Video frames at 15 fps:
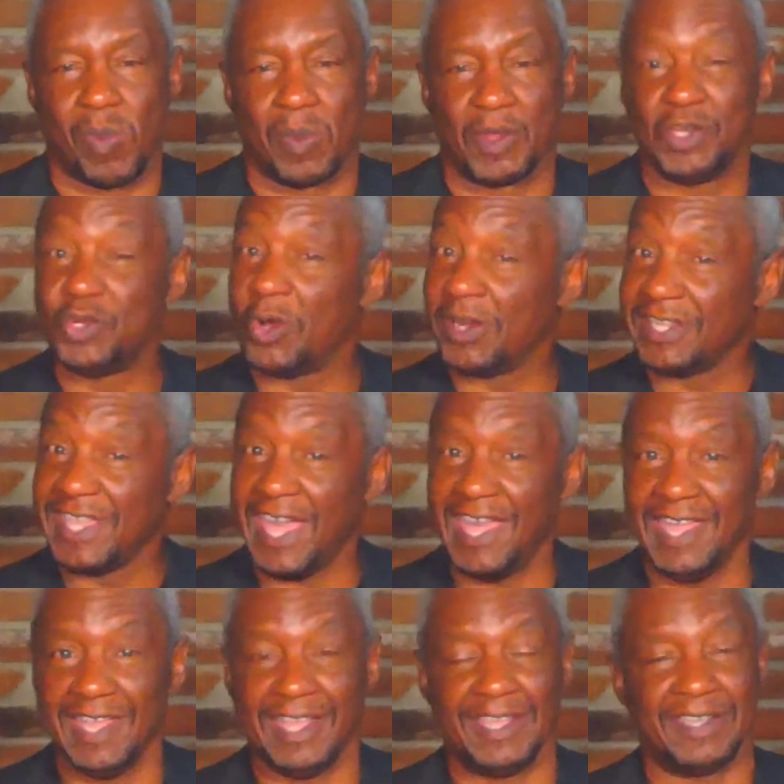your
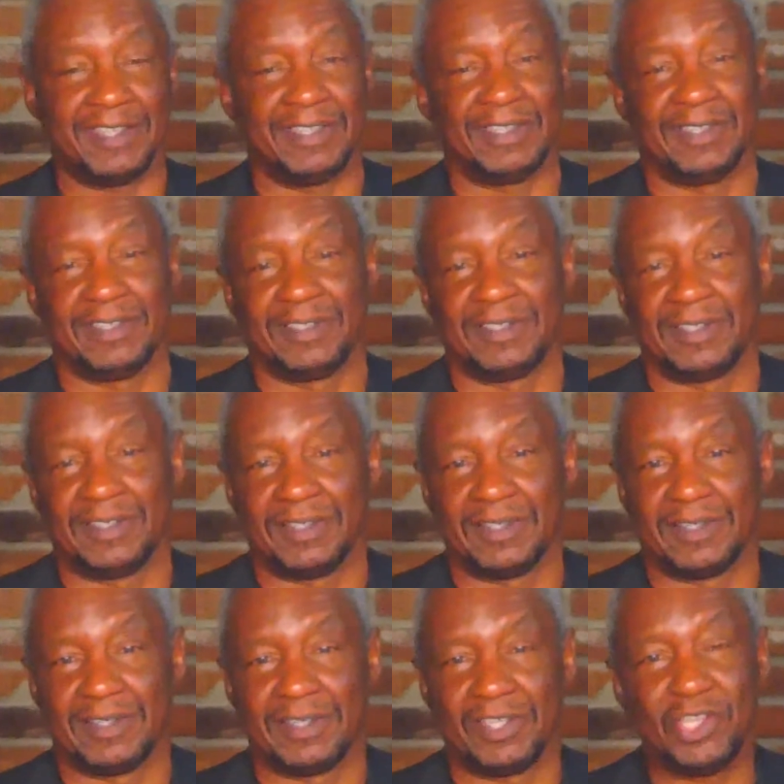gain,
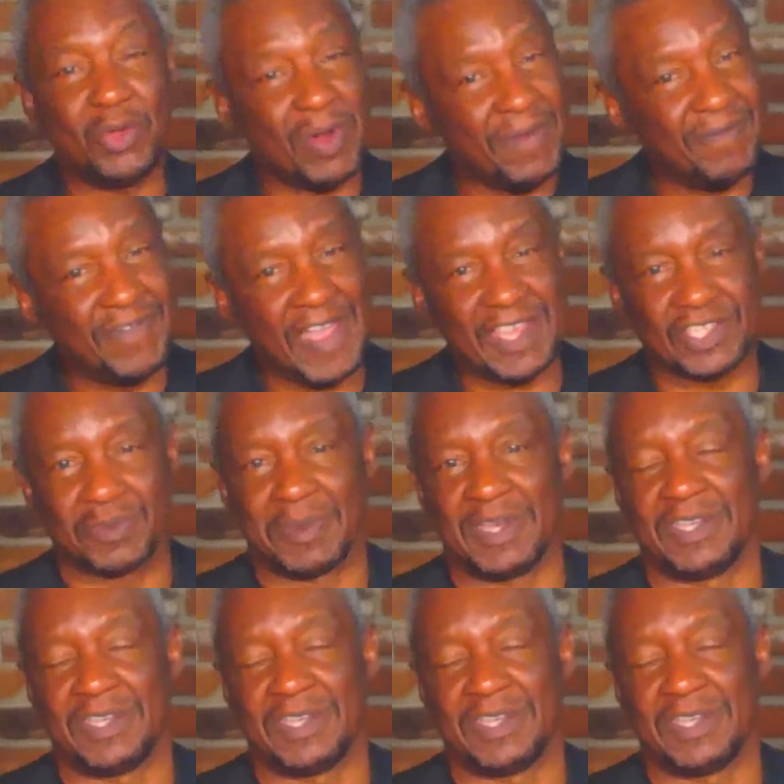Your investment